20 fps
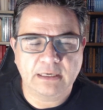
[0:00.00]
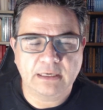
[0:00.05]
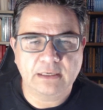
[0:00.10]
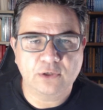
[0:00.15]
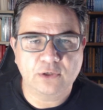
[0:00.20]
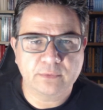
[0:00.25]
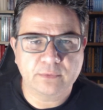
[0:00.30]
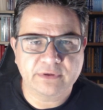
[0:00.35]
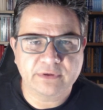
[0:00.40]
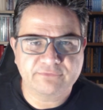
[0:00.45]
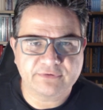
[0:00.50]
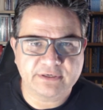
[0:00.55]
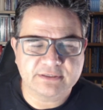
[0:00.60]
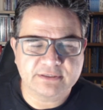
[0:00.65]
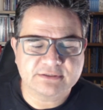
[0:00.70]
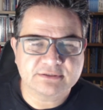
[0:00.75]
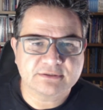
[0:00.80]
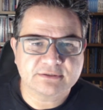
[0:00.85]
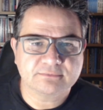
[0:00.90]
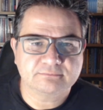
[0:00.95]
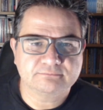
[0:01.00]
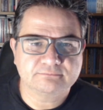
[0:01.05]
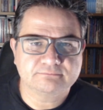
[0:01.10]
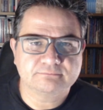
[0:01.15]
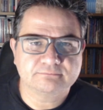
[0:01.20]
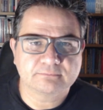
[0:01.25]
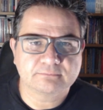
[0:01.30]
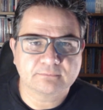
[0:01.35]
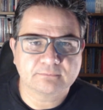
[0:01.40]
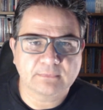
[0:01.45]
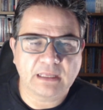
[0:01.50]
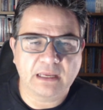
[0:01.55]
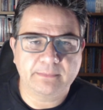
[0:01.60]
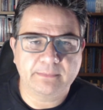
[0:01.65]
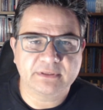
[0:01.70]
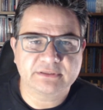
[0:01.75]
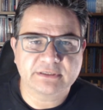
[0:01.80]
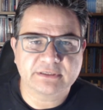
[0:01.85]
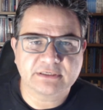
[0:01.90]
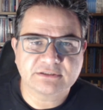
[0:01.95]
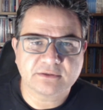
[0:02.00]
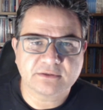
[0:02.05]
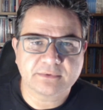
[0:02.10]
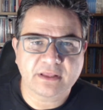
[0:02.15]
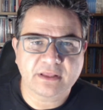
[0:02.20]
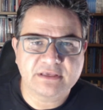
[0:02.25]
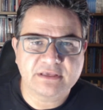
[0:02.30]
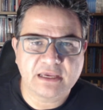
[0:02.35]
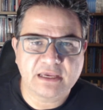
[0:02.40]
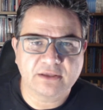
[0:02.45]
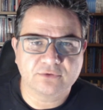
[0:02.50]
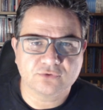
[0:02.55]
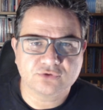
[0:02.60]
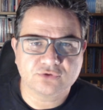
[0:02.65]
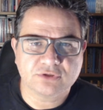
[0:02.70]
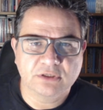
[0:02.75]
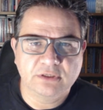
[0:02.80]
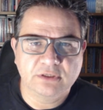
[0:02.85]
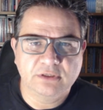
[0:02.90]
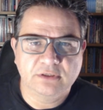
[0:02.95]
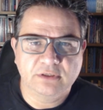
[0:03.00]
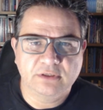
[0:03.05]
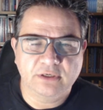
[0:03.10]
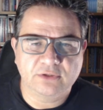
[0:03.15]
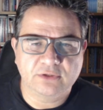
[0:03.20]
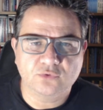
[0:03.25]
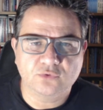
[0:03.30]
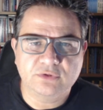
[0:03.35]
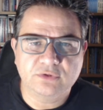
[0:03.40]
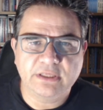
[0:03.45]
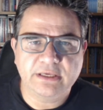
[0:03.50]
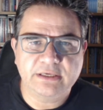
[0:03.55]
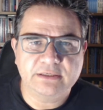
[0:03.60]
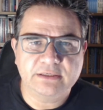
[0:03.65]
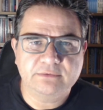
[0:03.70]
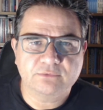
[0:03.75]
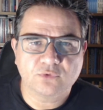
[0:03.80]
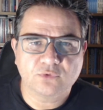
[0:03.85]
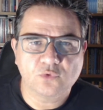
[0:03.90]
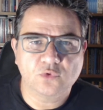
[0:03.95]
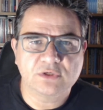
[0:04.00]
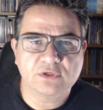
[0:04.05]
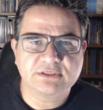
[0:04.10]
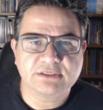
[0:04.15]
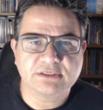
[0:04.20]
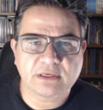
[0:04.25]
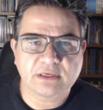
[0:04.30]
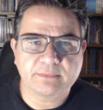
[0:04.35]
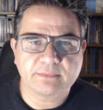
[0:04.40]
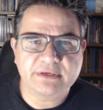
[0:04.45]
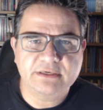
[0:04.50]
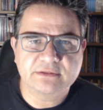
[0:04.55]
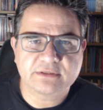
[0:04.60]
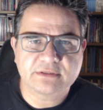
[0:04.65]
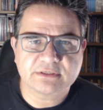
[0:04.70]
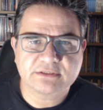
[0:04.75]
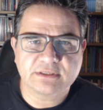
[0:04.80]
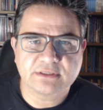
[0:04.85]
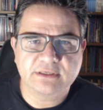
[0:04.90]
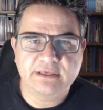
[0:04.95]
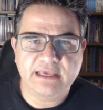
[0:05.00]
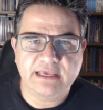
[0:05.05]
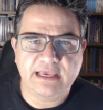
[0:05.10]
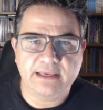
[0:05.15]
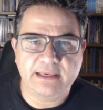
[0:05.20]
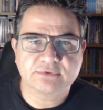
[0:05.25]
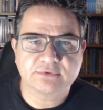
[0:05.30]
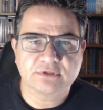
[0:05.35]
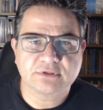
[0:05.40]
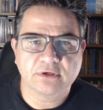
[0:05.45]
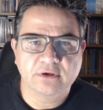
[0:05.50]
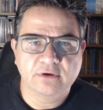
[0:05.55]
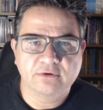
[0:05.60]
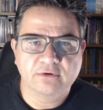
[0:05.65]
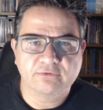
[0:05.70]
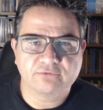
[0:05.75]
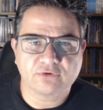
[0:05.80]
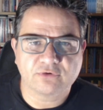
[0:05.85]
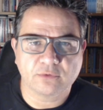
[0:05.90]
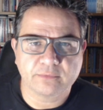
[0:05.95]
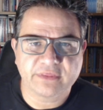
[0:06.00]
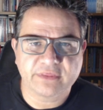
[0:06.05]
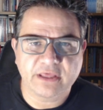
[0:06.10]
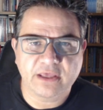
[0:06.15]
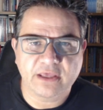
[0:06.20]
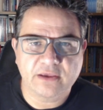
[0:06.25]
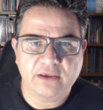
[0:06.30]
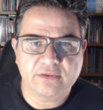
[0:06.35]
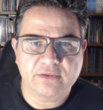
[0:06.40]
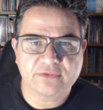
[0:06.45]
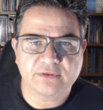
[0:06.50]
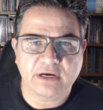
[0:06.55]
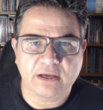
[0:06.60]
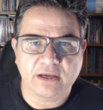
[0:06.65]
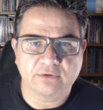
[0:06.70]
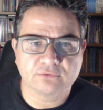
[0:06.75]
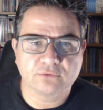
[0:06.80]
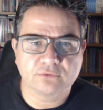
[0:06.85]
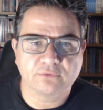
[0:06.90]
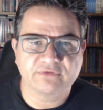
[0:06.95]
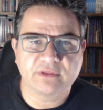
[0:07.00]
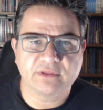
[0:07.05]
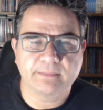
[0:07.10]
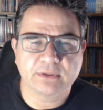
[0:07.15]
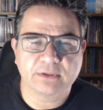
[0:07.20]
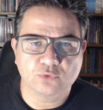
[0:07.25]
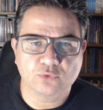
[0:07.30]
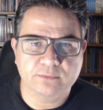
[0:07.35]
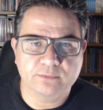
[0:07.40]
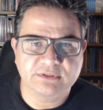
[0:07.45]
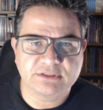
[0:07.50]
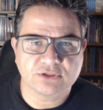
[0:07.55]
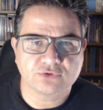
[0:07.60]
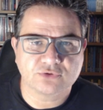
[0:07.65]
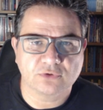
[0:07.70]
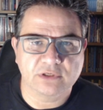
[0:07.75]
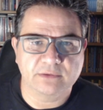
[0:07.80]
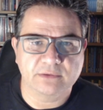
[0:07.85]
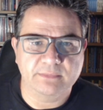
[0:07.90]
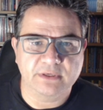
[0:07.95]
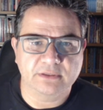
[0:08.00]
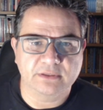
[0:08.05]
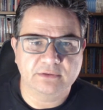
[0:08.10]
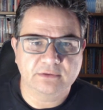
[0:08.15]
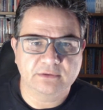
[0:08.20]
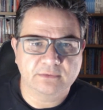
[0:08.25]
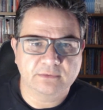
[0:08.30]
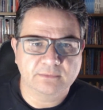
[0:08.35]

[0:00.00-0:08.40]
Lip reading: Hello my friends, I'm Andreas Tzermiadianos and today we will see some interesting games from the 8th round of the Batumi Chess Olympiad.